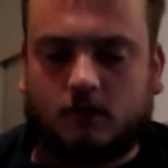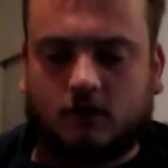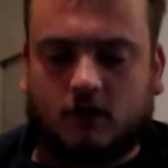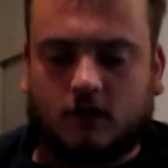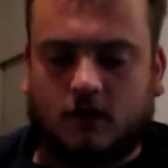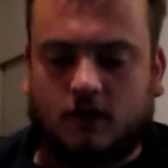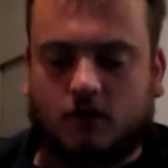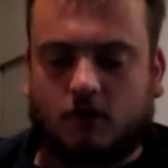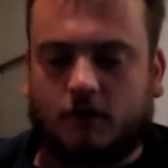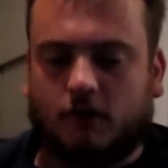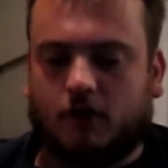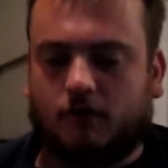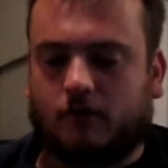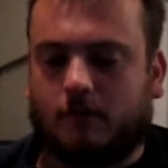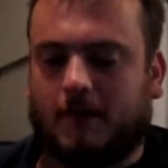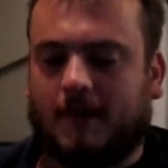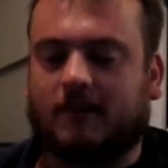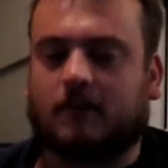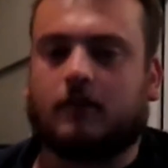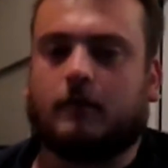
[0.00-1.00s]
and your recovery
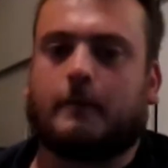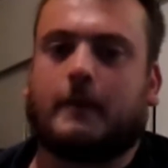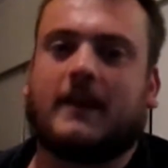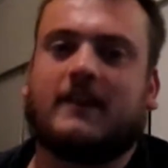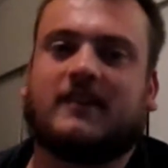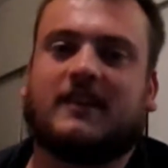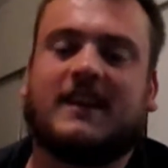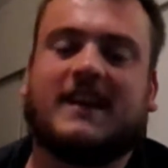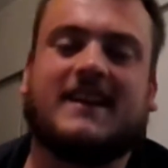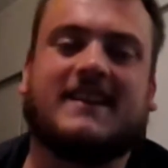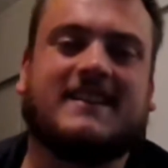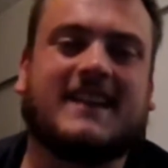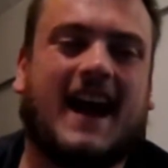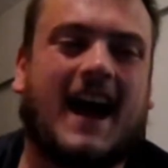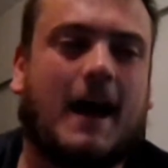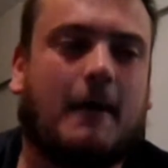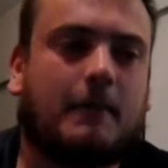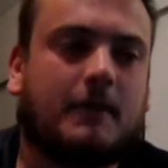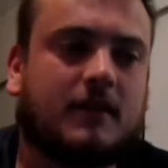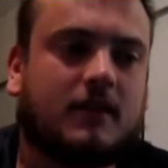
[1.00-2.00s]
mechanisms basically
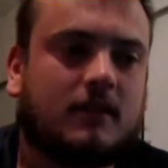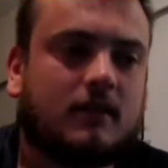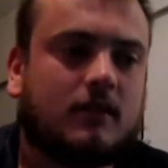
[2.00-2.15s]
adapt